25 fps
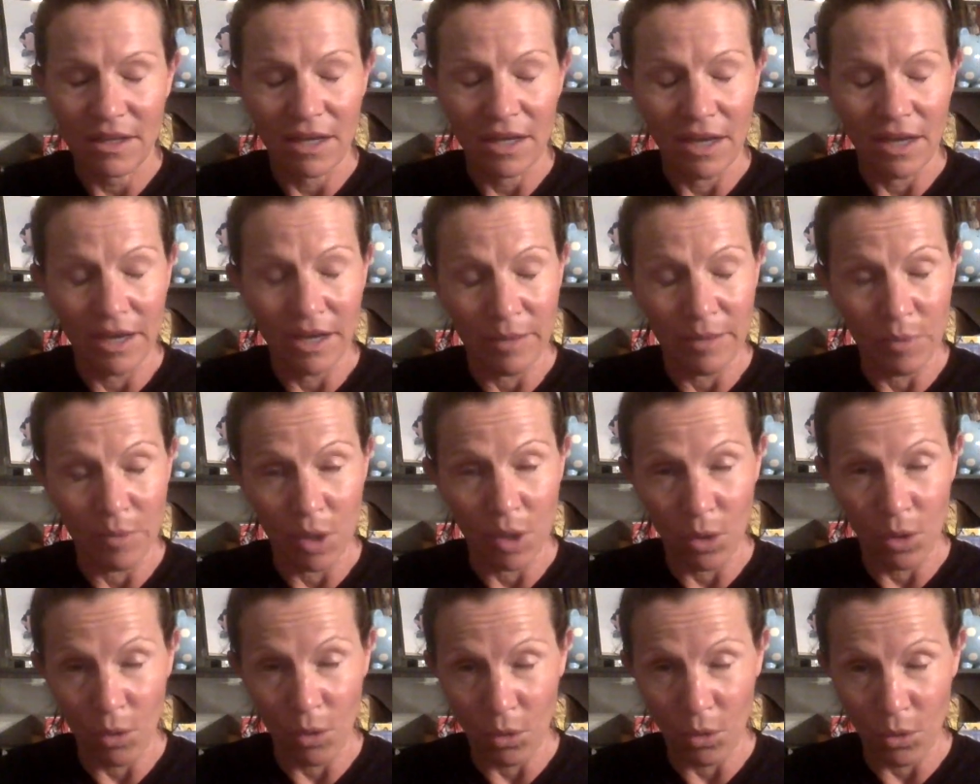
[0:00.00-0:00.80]
I'm
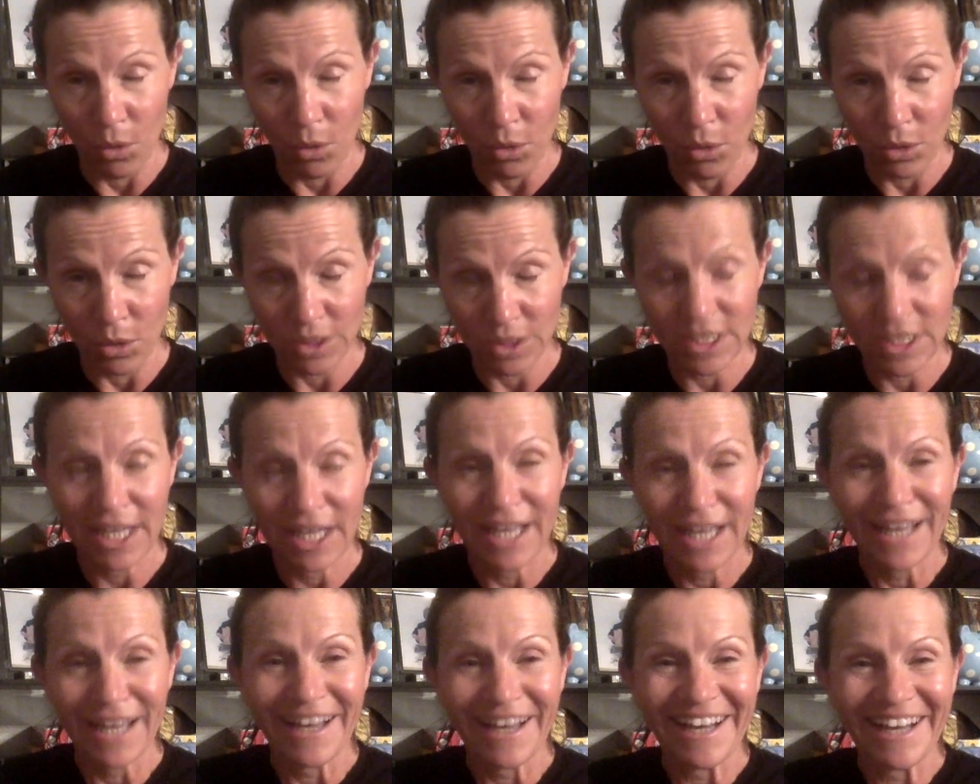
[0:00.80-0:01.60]
old.
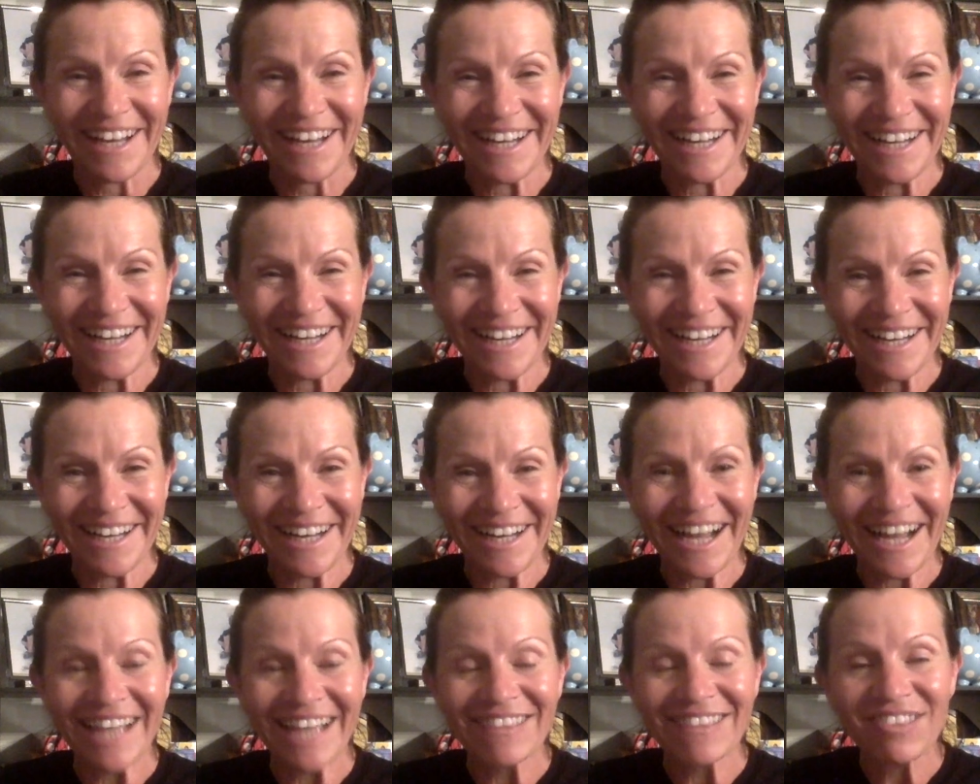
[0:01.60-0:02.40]

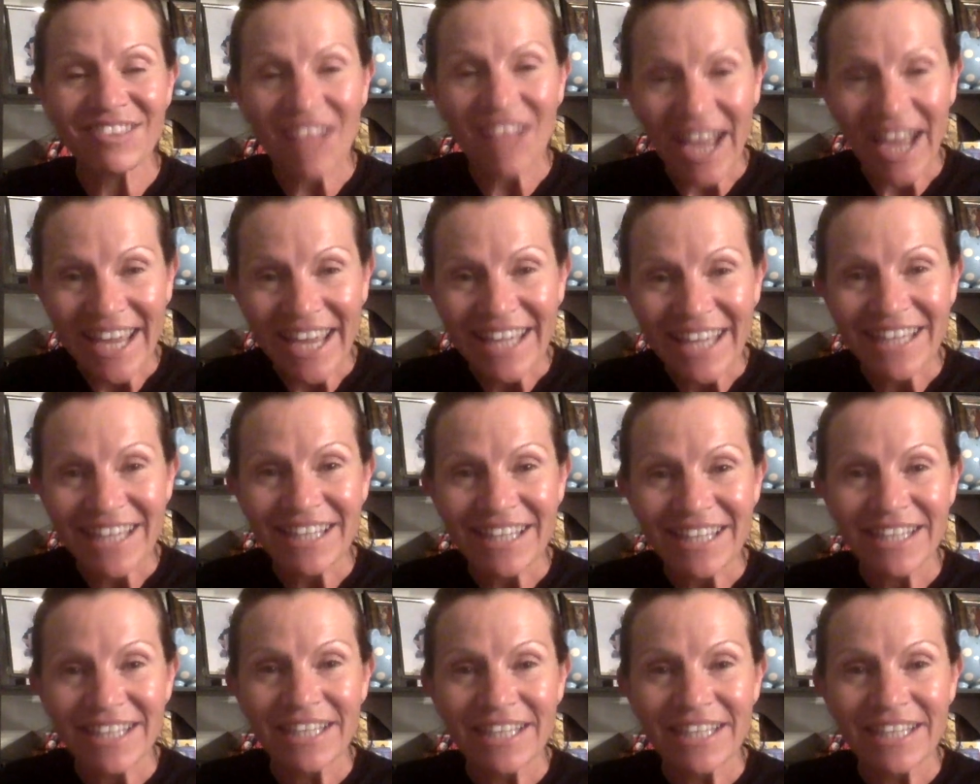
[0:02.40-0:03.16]
I like